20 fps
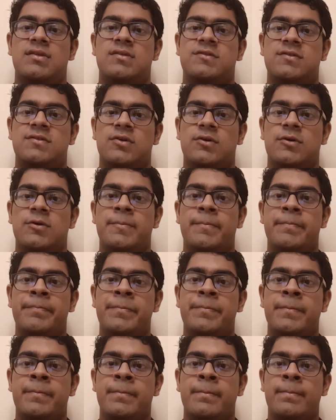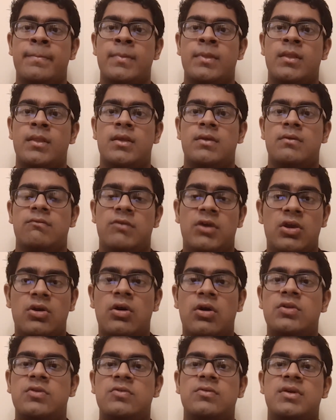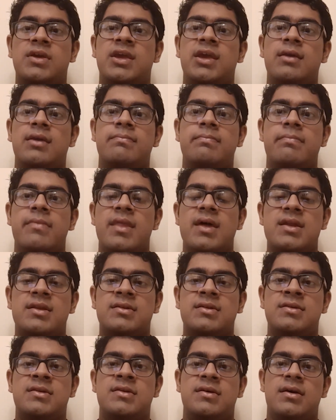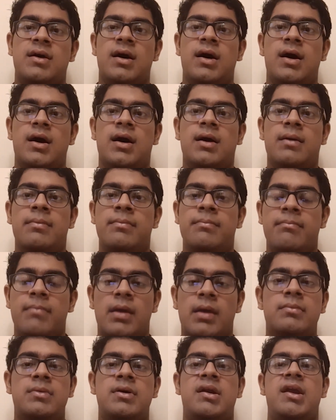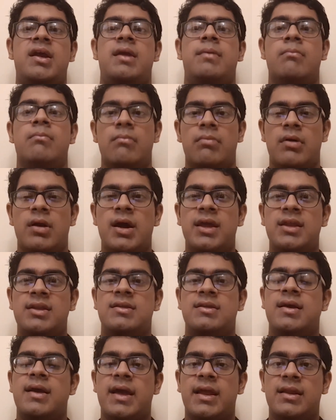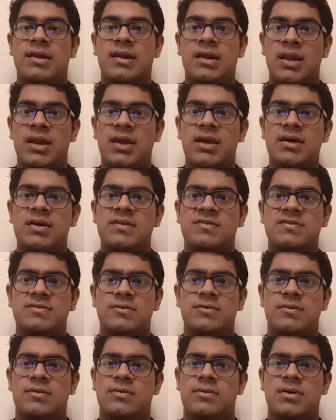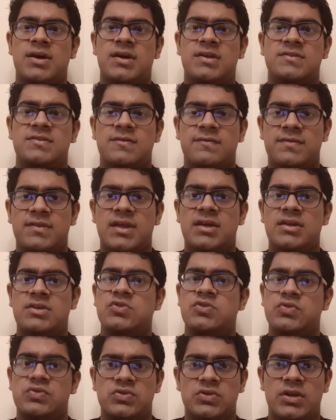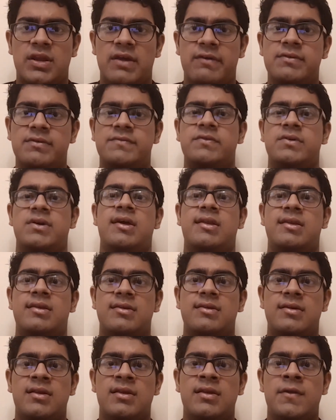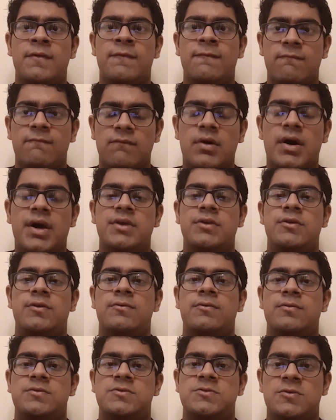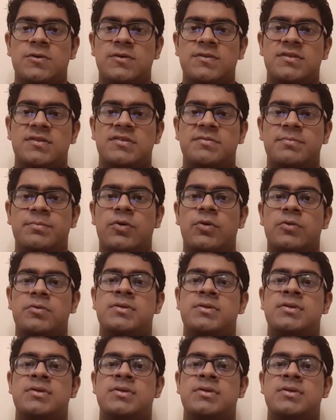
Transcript: So we got to keep that memory bright and clear. So as of that, you should never forget why you chose the sport.